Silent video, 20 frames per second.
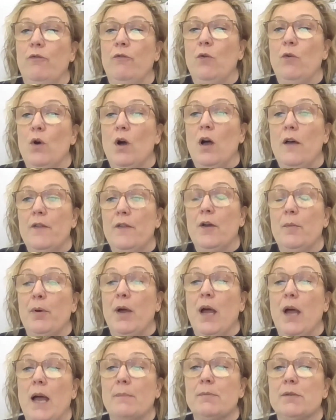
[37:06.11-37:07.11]
for other,
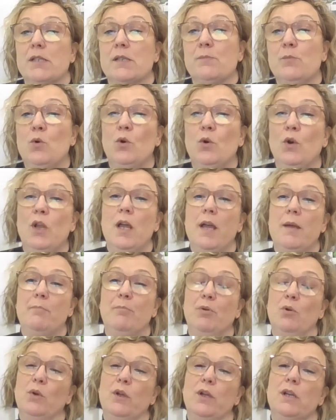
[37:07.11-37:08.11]
perhaps smaller
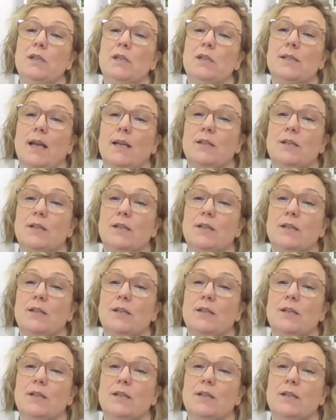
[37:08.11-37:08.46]
employers